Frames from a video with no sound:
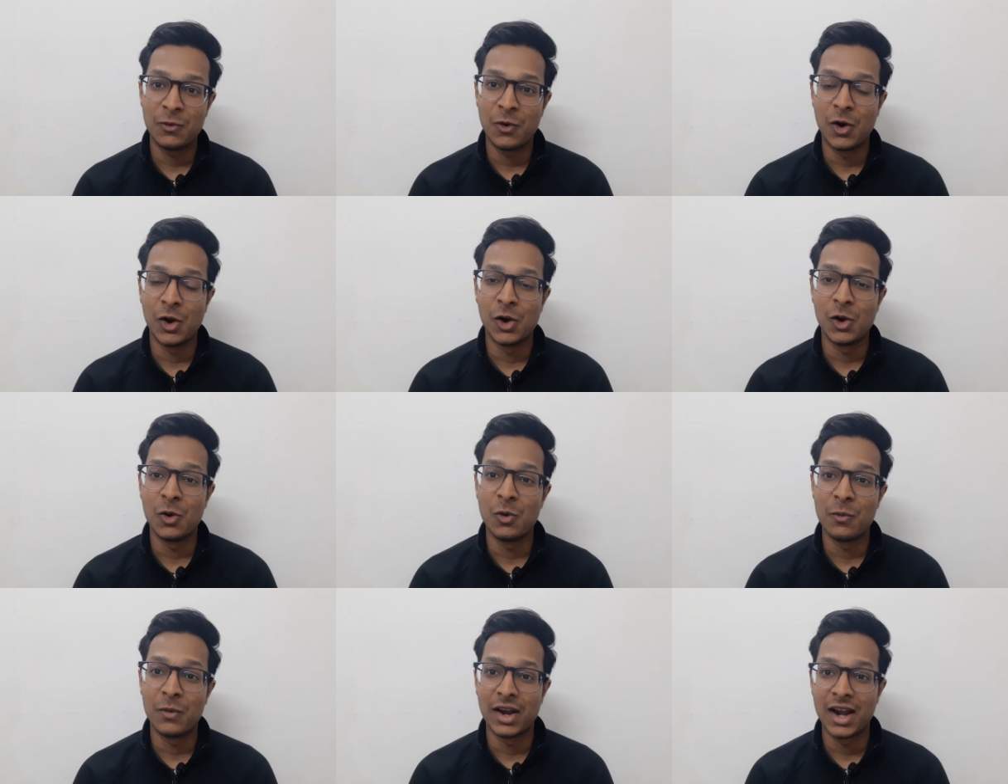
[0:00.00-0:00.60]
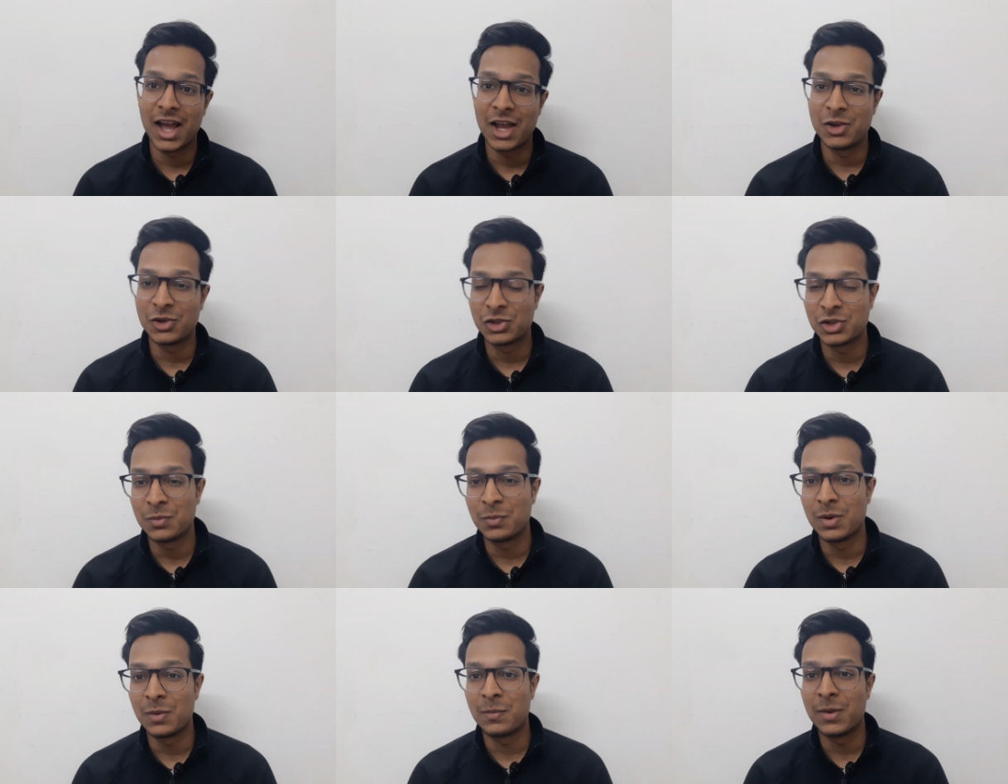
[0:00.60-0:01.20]
follow when I used
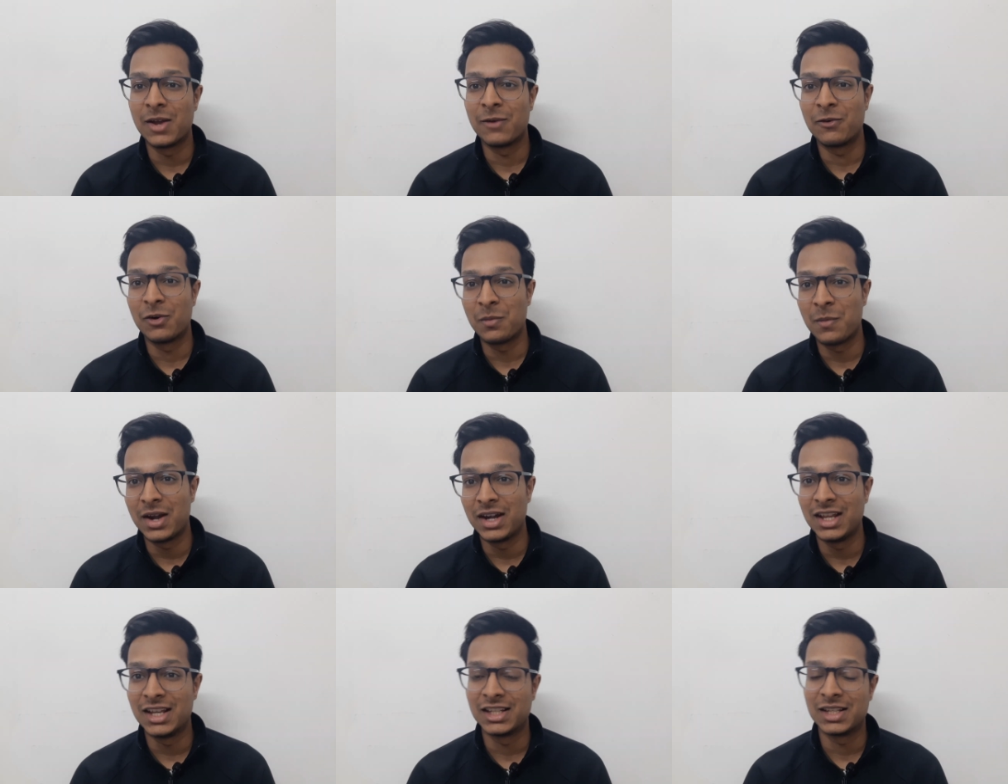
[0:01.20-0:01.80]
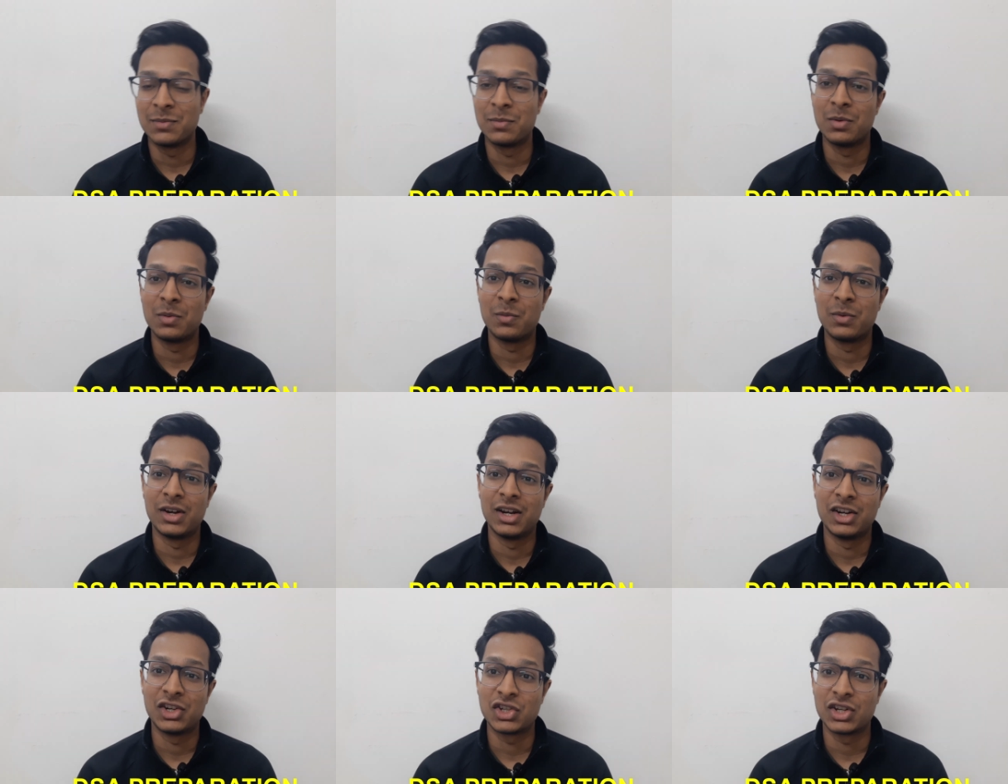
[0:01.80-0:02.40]
to prepare for my DSA
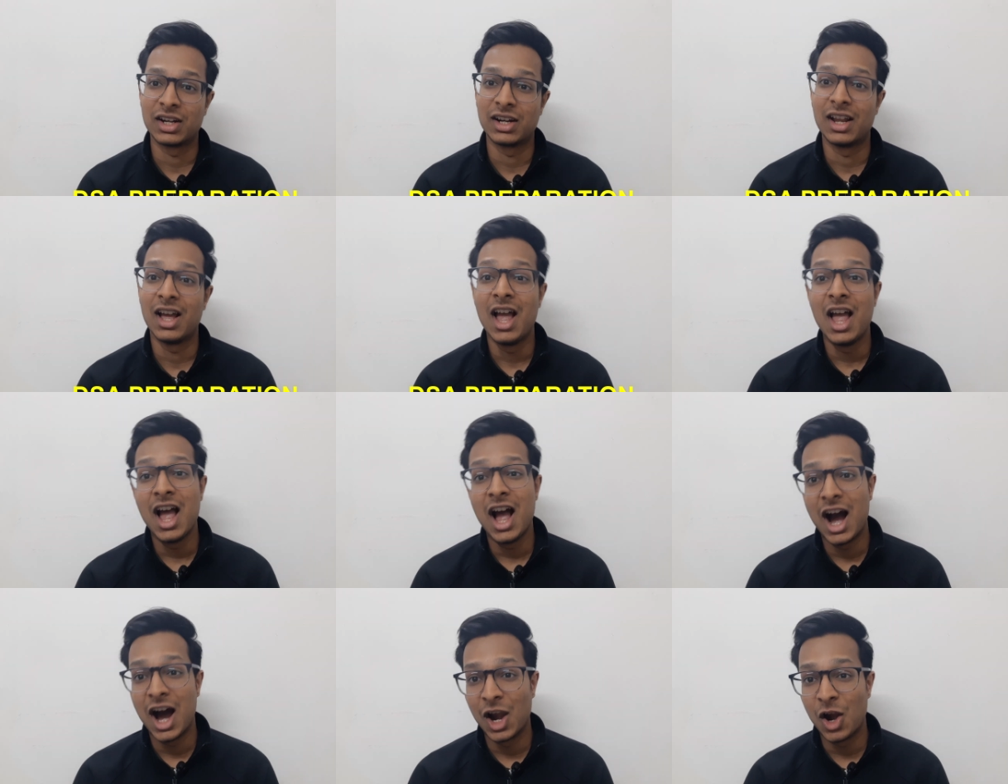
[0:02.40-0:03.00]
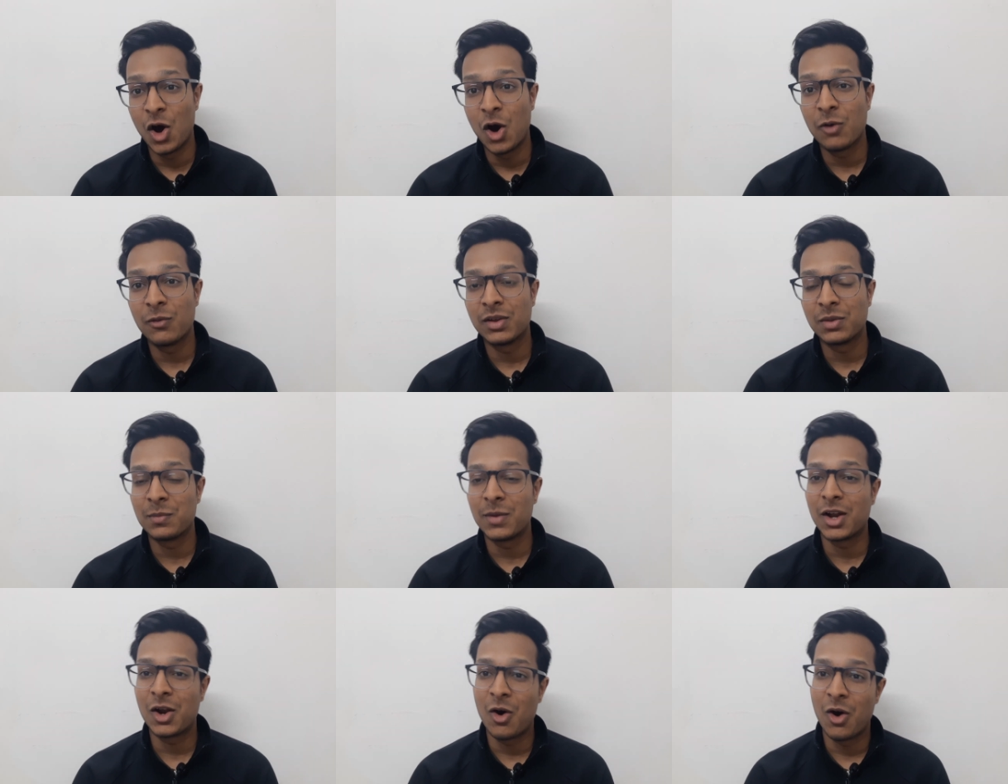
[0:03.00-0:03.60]
preparation along
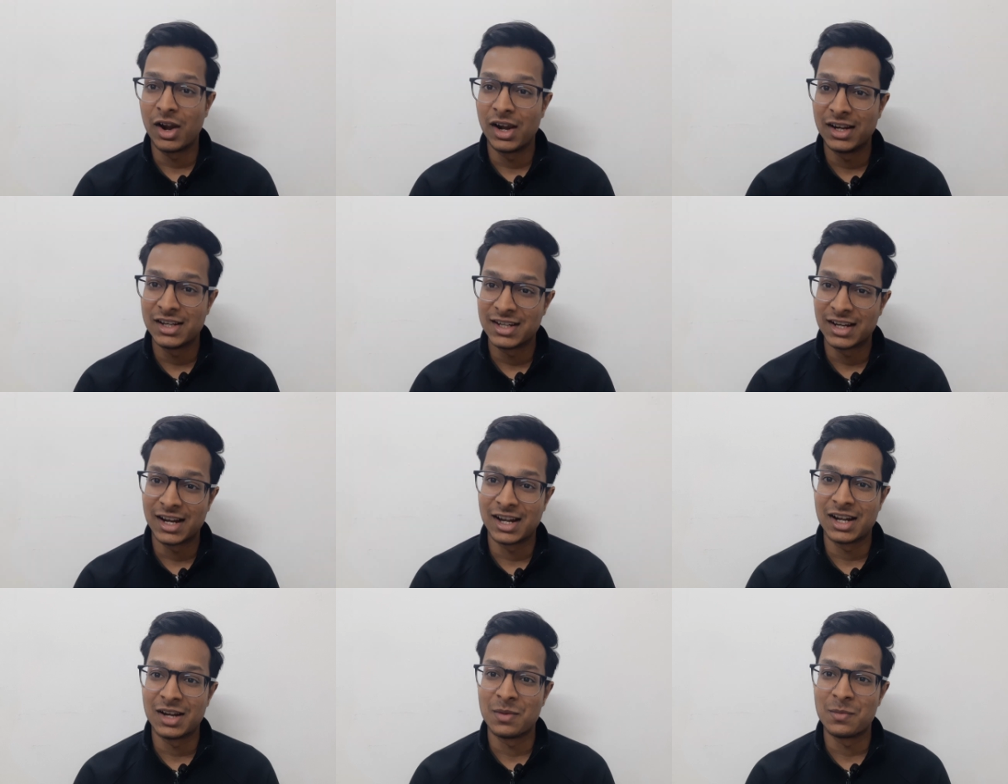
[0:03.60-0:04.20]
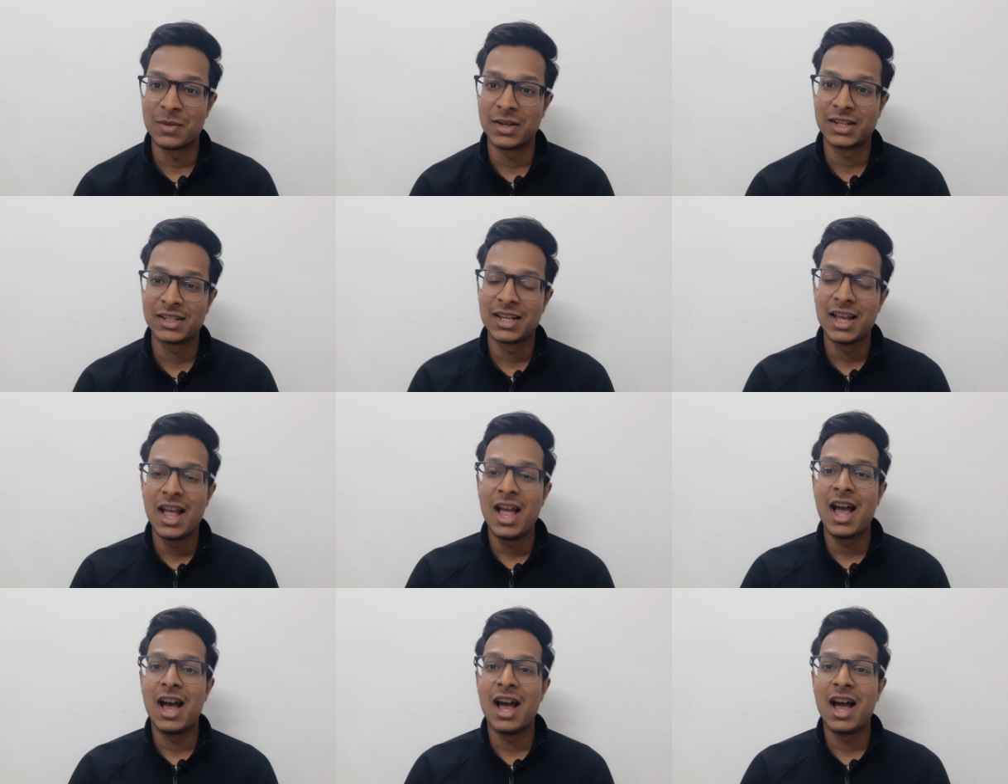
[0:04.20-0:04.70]
with my college academics.